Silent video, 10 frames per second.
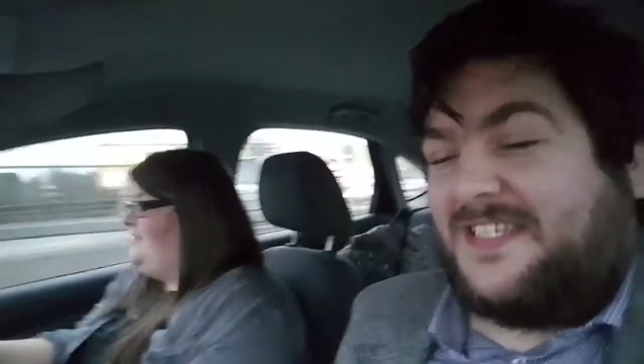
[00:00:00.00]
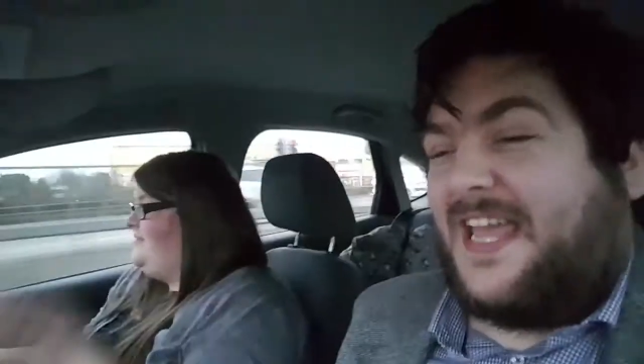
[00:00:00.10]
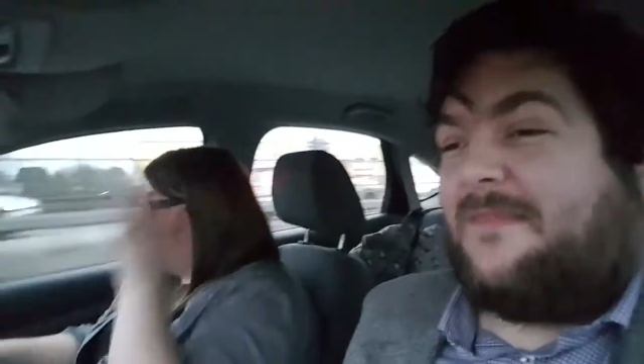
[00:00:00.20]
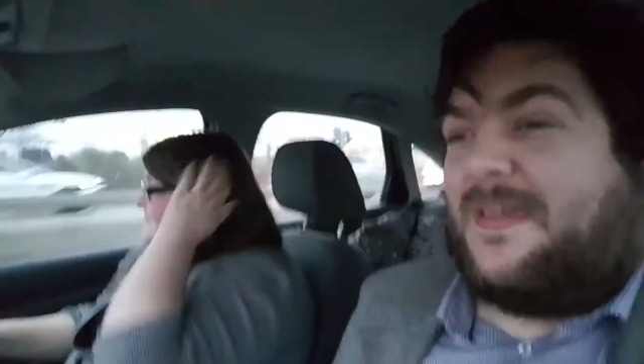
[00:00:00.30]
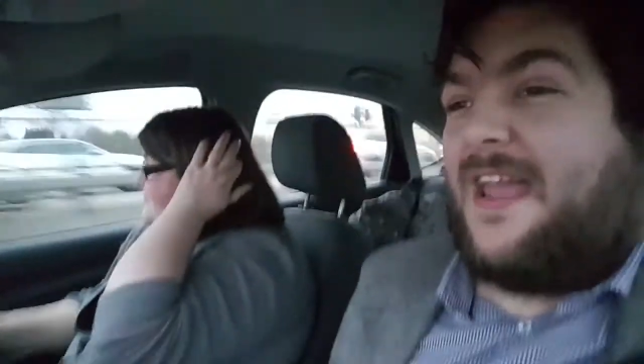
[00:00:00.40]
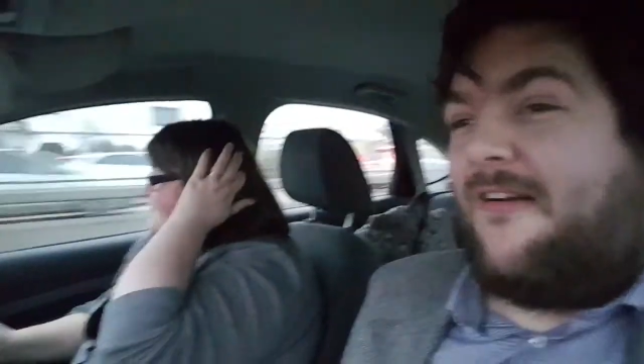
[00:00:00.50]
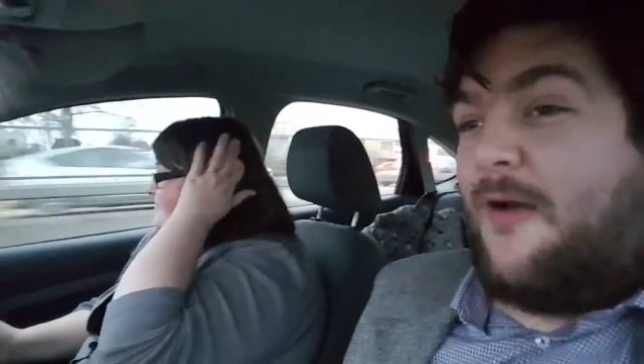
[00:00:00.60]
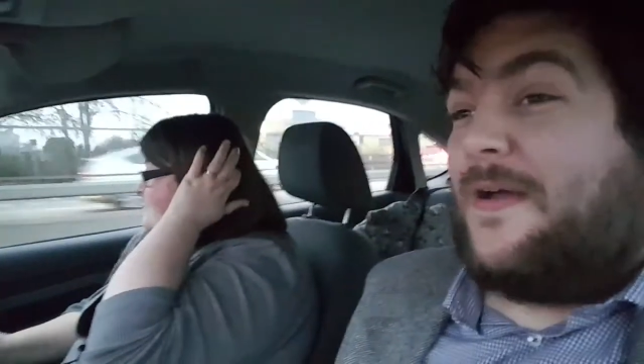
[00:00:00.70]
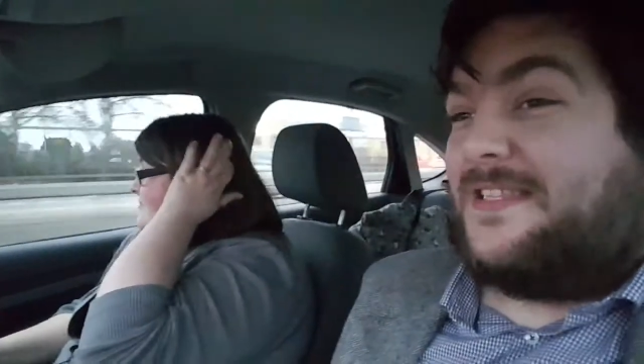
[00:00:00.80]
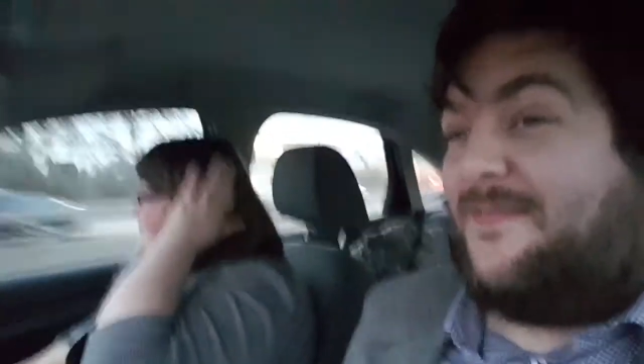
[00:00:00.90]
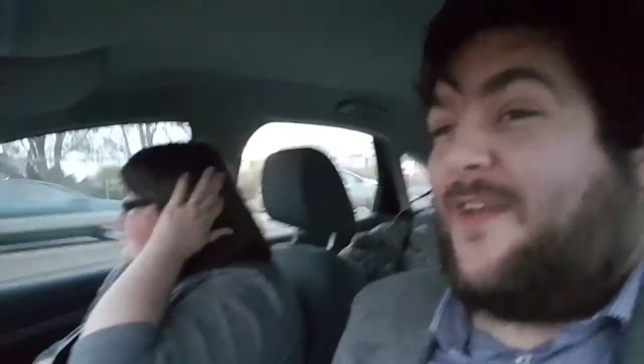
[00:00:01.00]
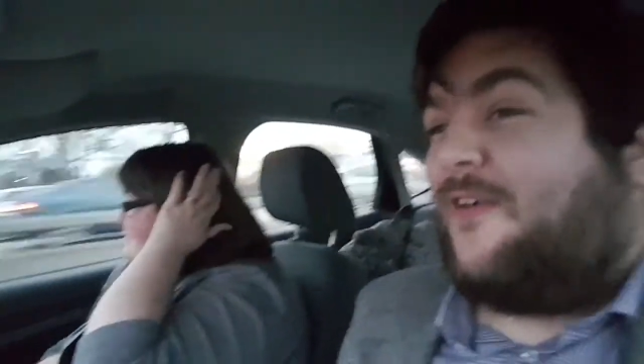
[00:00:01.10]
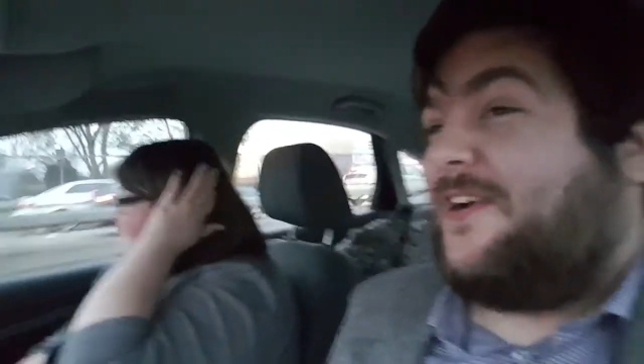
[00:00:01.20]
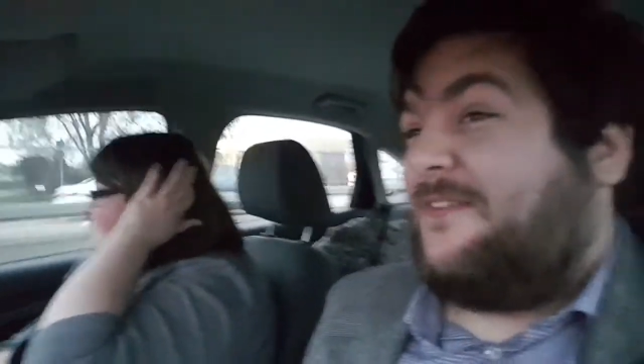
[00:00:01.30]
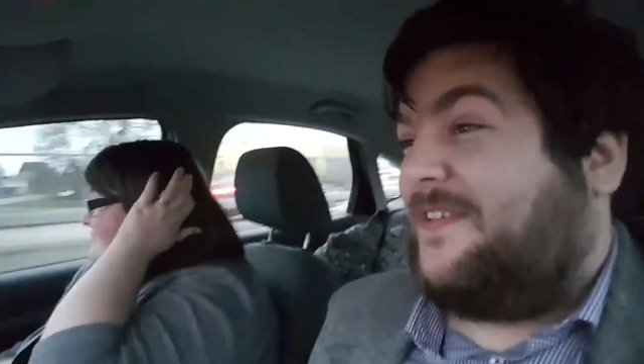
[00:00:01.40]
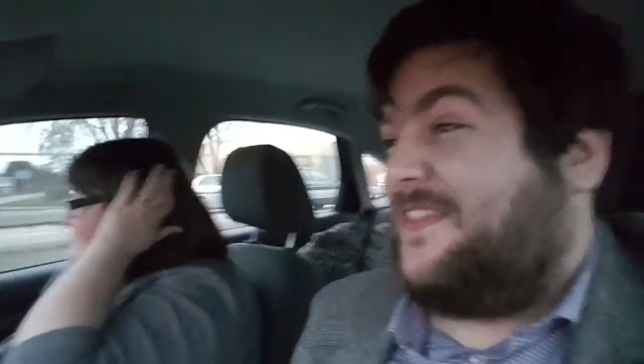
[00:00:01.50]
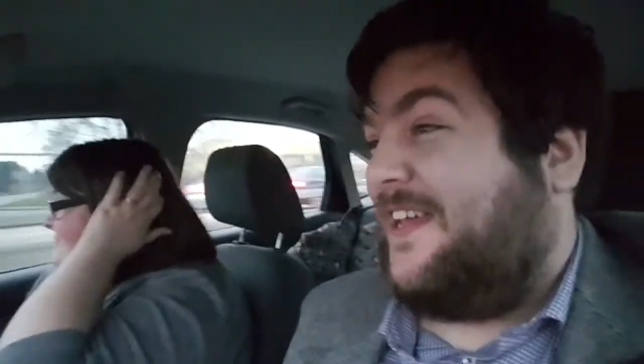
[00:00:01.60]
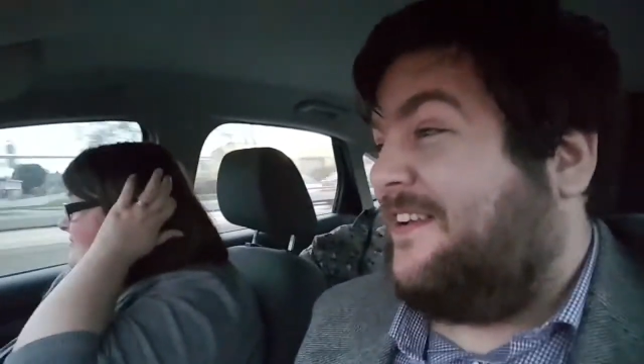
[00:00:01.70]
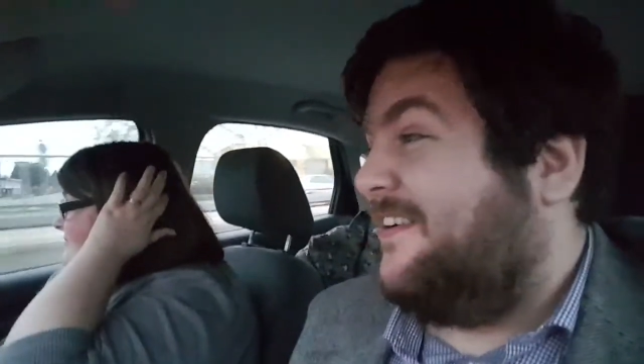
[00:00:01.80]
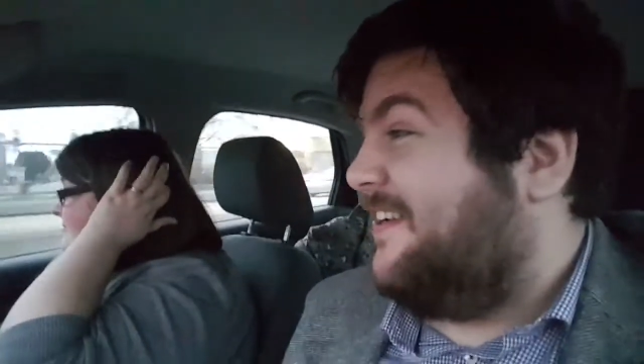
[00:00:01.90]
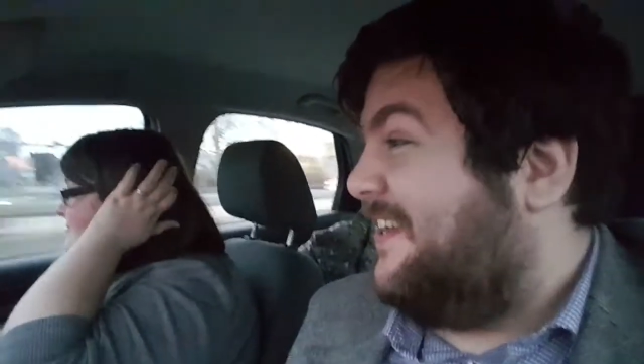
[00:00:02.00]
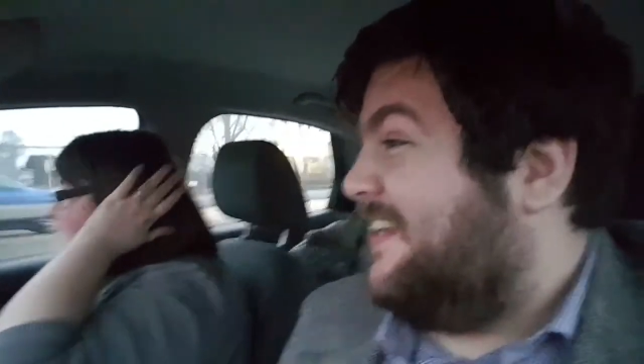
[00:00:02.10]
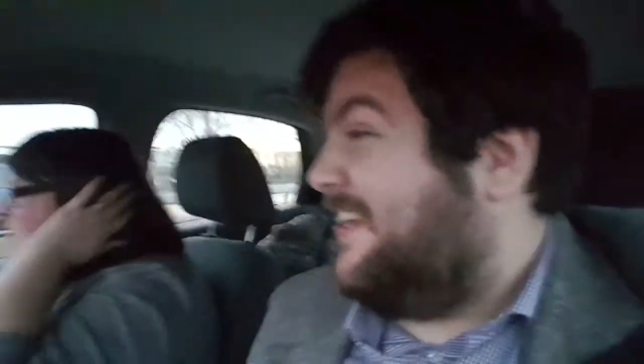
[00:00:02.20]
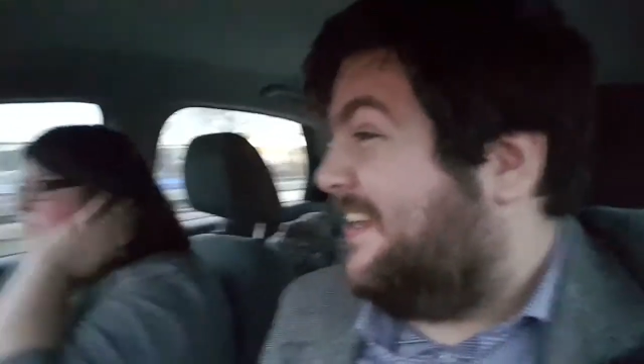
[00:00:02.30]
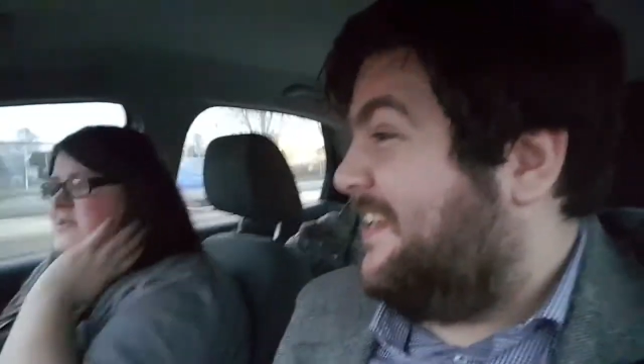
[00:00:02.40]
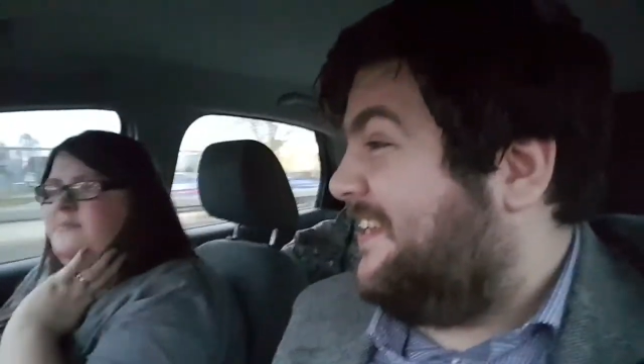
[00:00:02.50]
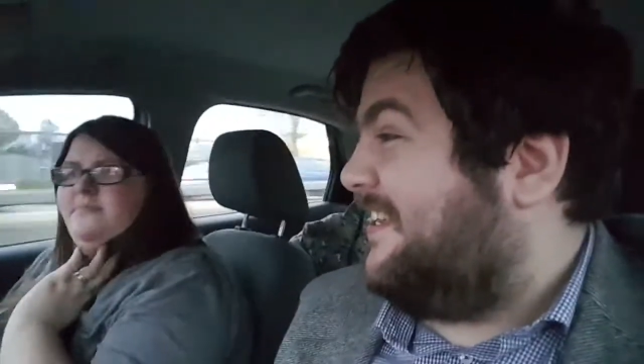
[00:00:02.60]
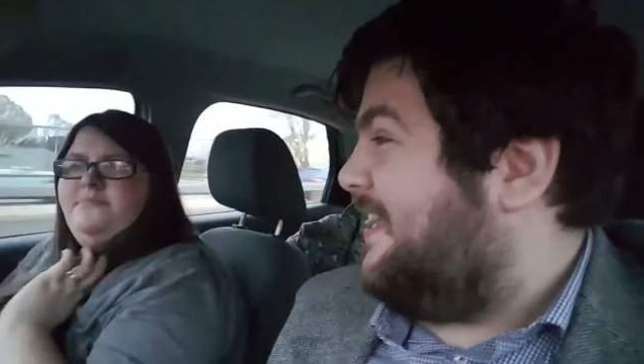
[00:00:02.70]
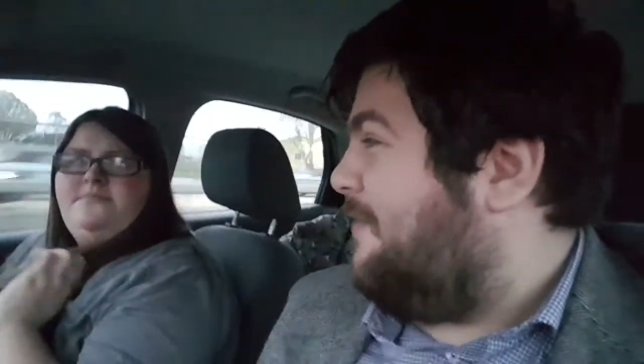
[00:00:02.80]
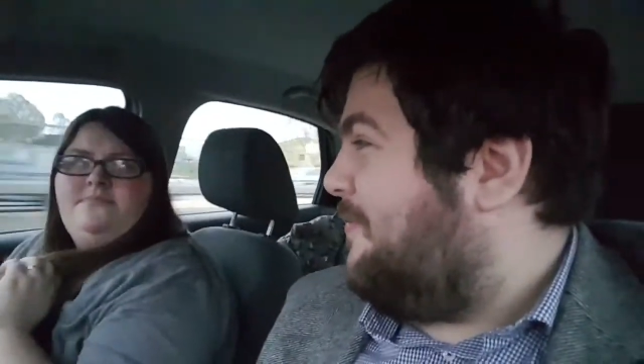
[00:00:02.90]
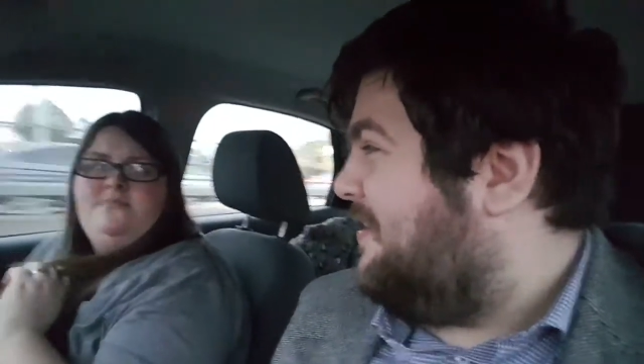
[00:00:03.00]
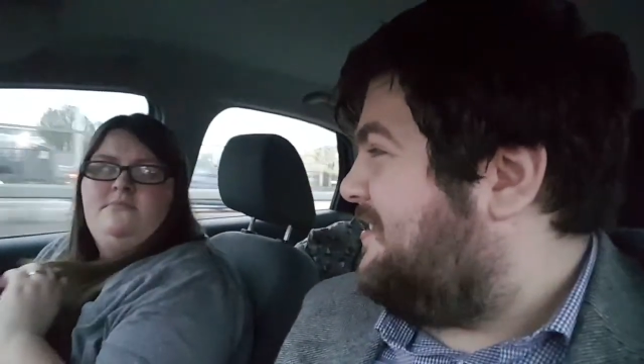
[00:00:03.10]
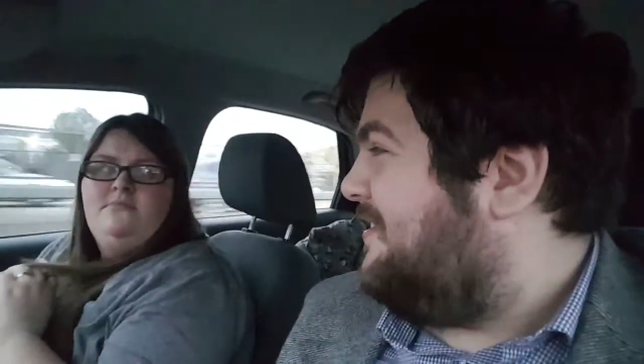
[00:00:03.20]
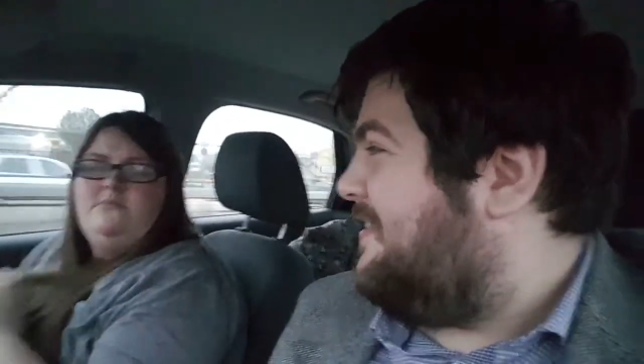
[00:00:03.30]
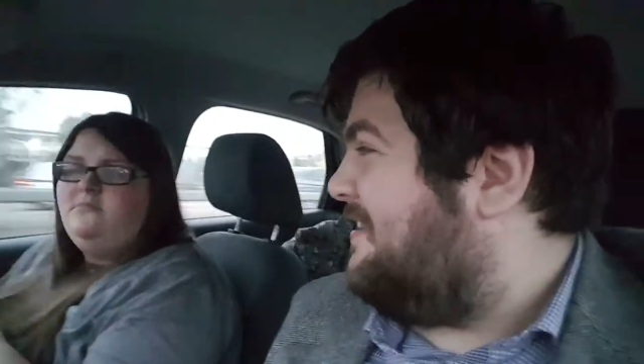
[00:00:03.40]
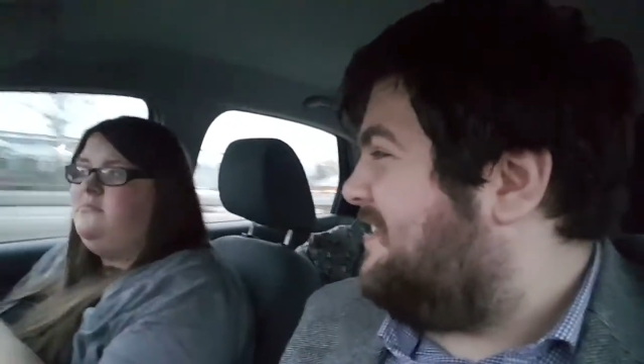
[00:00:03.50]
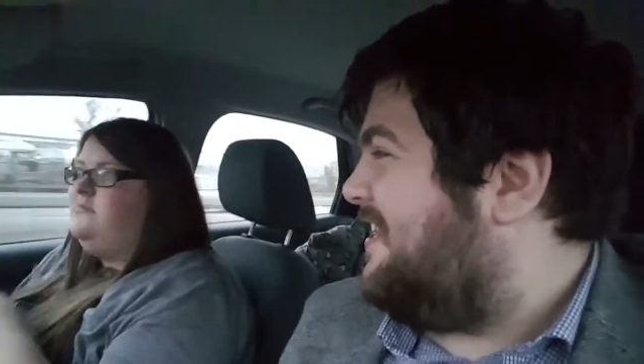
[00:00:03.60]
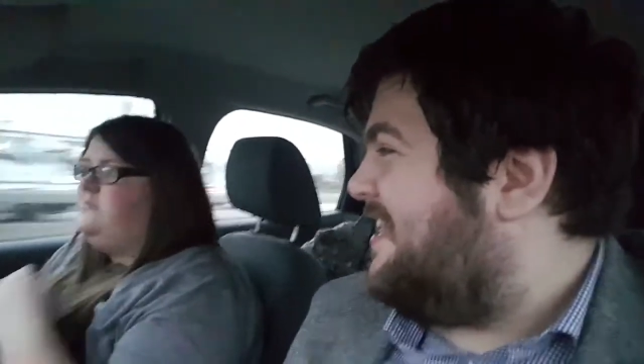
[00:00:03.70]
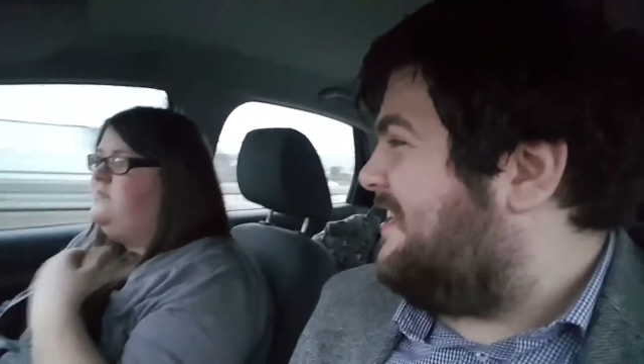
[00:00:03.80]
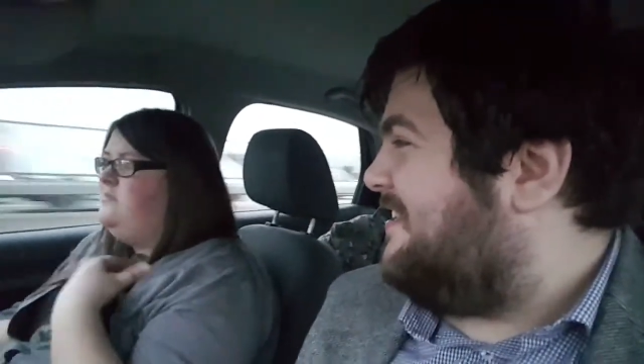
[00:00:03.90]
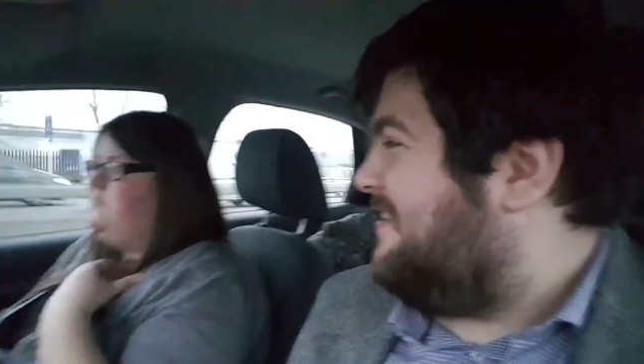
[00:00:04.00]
same year I went to Florida with you. No, it was It was, 2008.